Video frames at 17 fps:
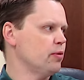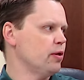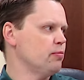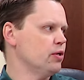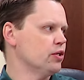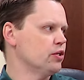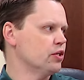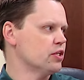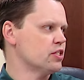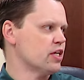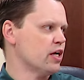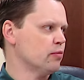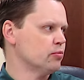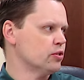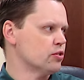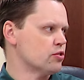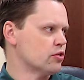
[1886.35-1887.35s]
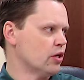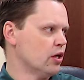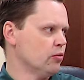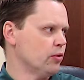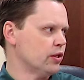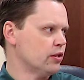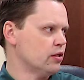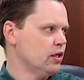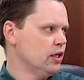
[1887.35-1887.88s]
are maybe a good example to start
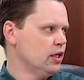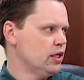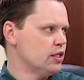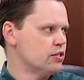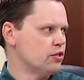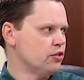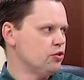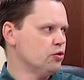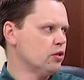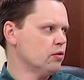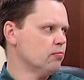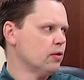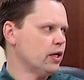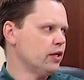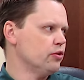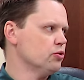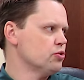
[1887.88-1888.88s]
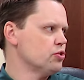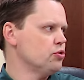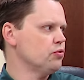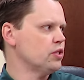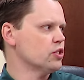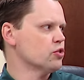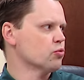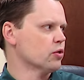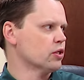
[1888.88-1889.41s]
with. Is that you can buy those two
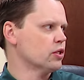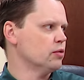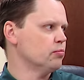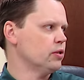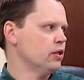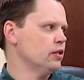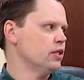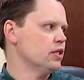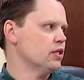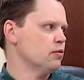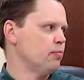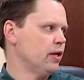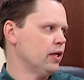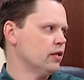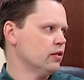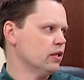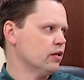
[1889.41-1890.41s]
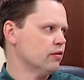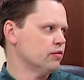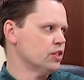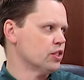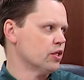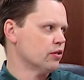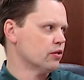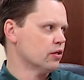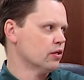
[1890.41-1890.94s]
things work completely independently of
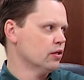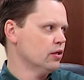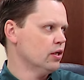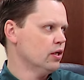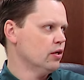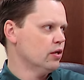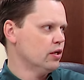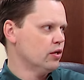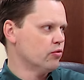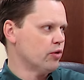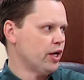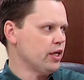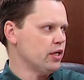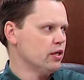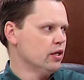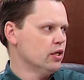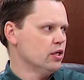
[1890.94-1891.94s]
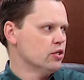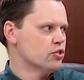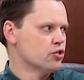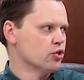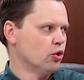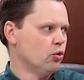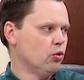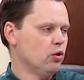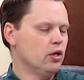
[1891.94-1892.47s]
each other. Right. Right? Yeah.
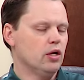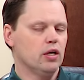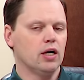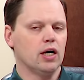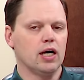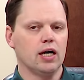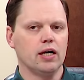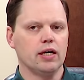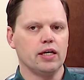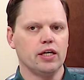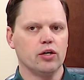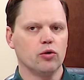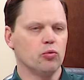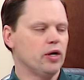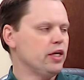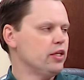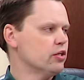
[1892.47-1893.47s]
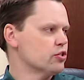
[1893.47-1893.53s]
So uh, in a way